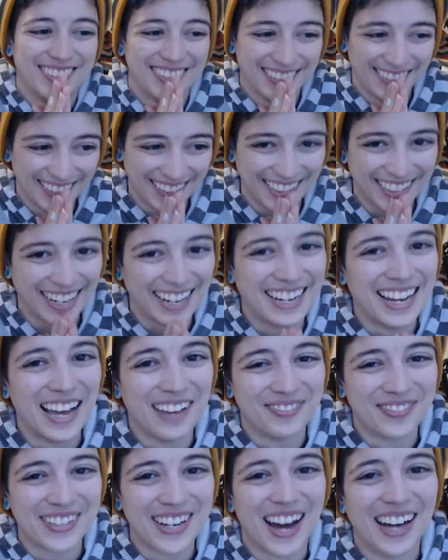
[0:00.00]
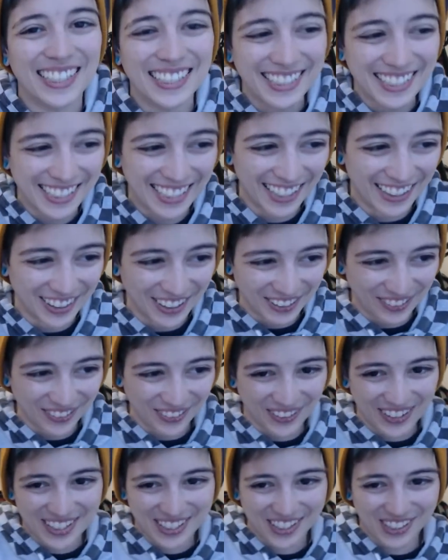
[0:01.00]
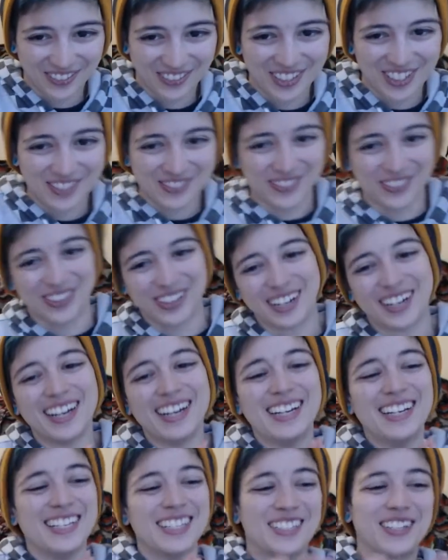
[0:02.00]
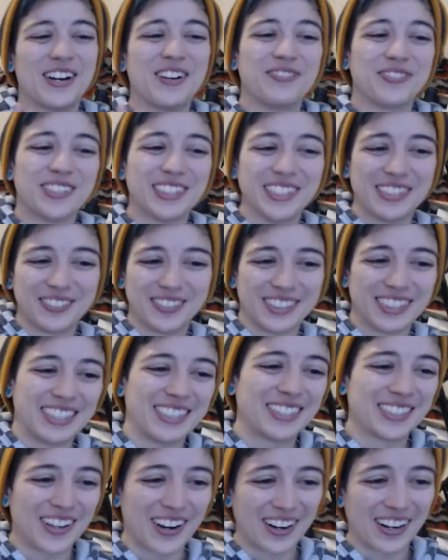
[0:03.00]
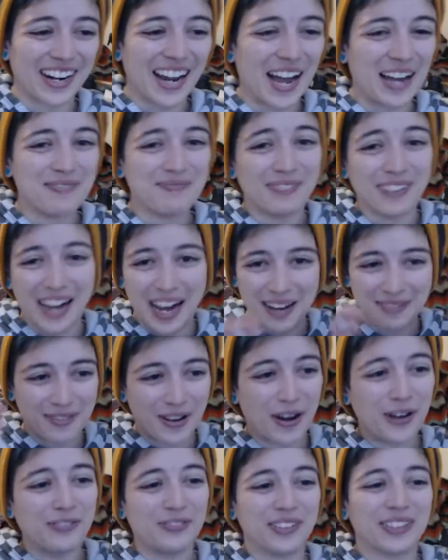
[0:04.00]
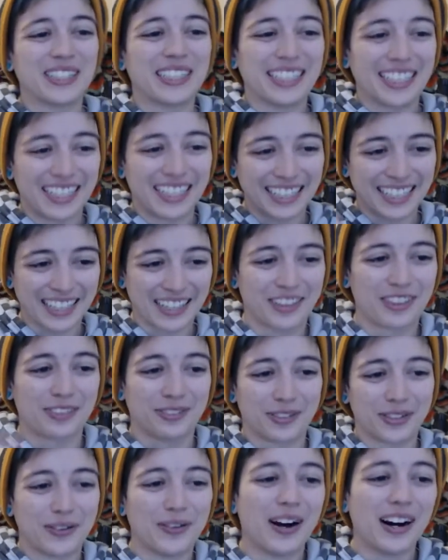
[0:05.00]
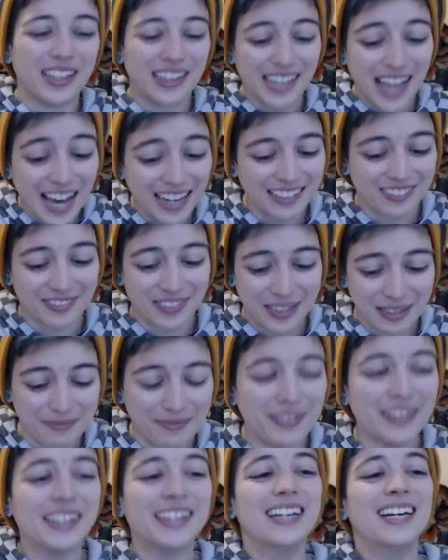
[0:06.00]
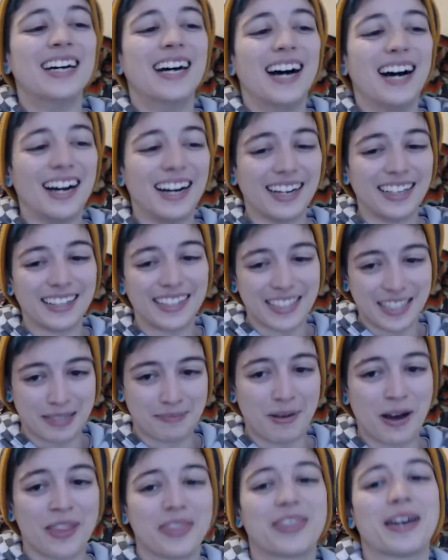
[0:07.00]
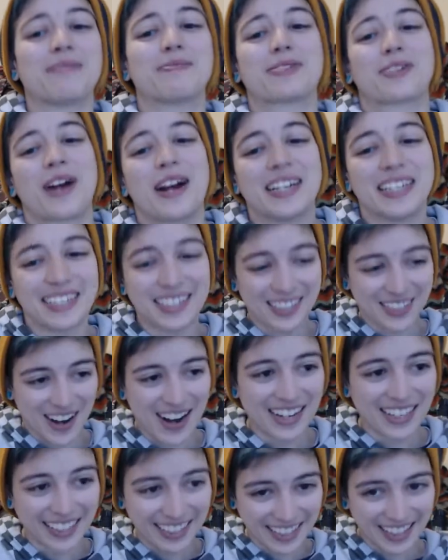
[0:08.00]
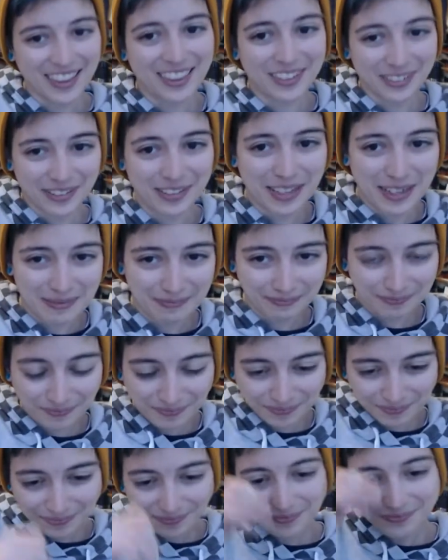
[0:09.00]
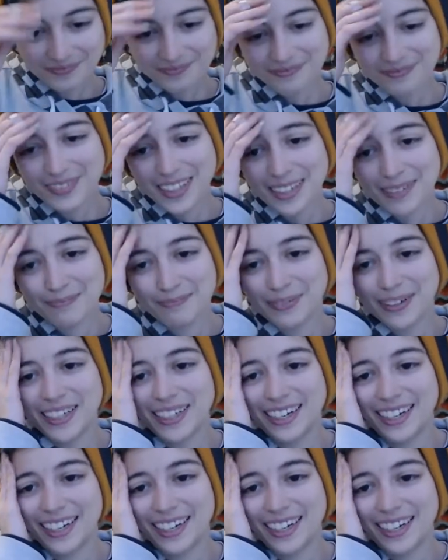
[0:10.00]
that I have not done the voiceovers for. So I'm really sorry. I'm hopefully gonna get through a lot of them this month. I'm trying to get through them. But